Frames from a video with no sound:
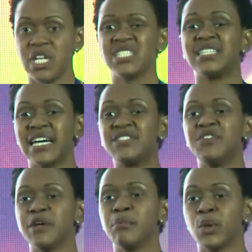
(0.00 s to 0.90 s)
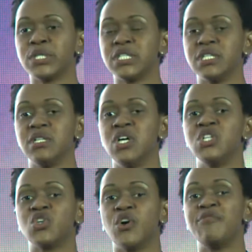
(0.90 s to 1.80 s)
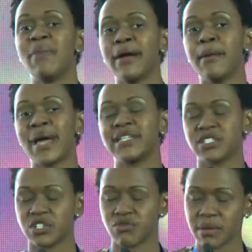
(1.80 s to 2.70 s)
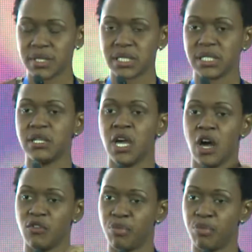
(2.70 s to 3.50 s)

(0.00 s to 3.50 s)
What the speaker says: So that's very important. So if Marion McIntosh Robinson of